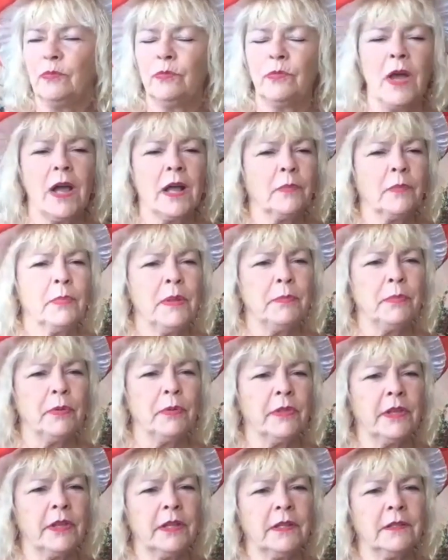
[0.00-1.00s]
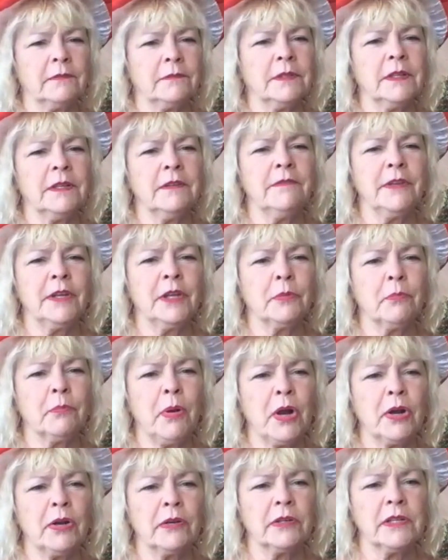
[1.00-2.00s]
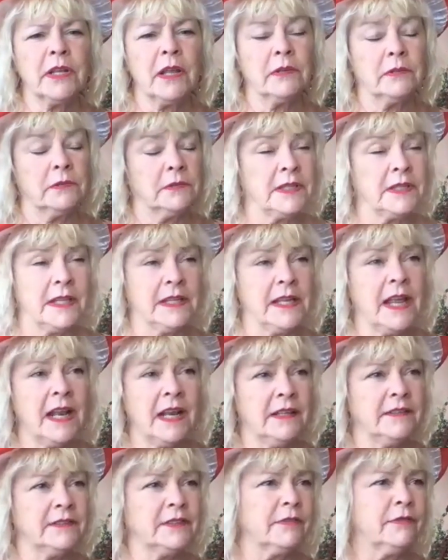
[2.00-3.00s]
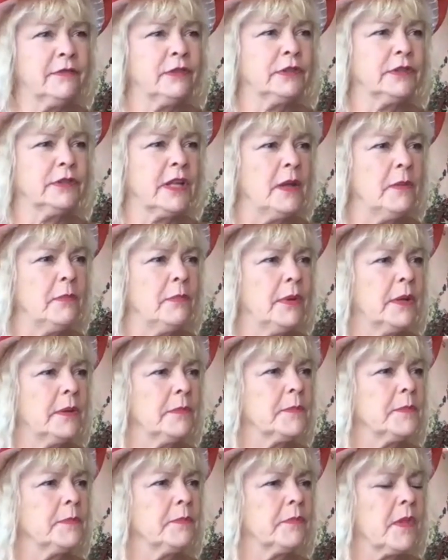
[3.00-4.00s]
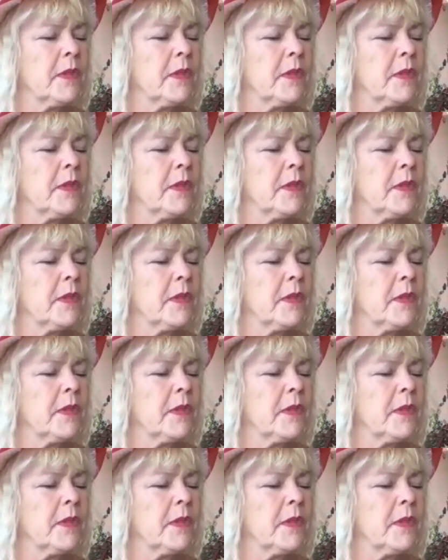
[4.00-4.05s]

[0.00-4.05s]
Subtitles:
rock people that live here part-time. Santana lives here full-time, but